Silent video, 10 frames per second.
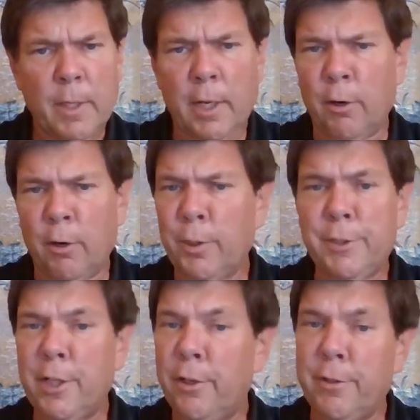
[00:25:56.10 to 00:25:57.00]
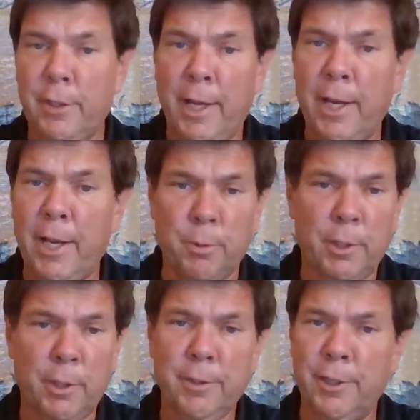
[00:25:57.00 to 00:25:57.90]
And I'll only tell you the last
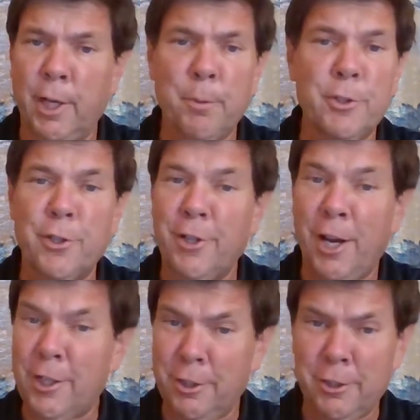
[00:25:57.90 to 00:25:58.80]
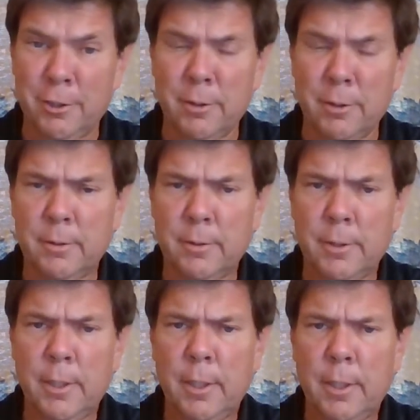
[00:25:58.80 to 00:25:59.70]
one. The numbers are not good.
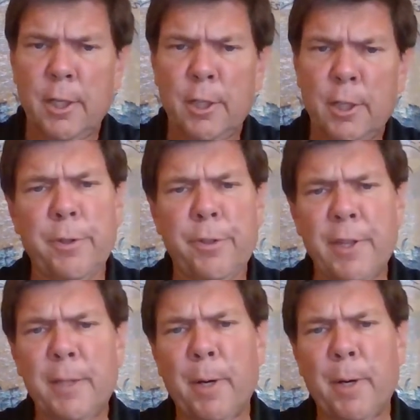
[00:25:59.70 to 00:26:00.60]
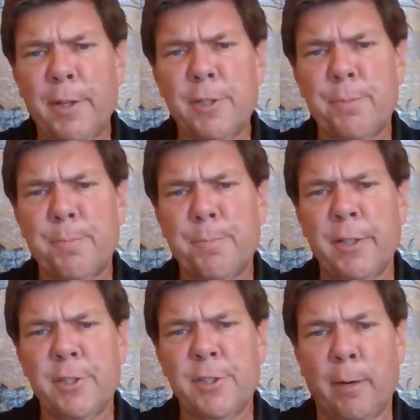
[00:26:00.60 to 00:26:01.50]
You would think by this by
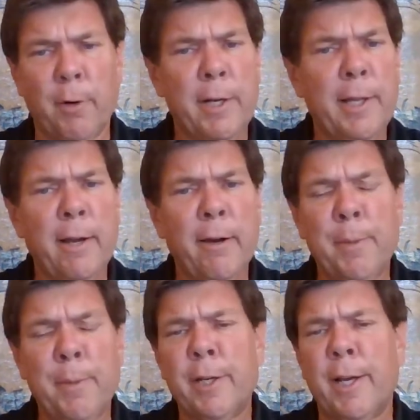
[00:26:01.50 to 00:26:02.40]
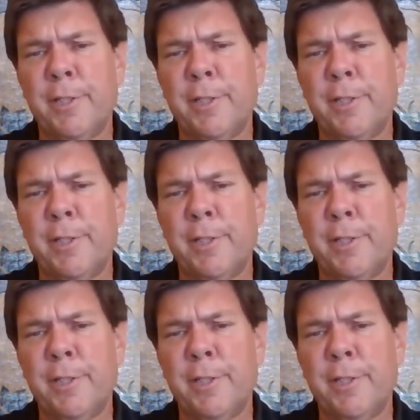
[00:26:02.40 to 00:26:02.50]
this time, right now, America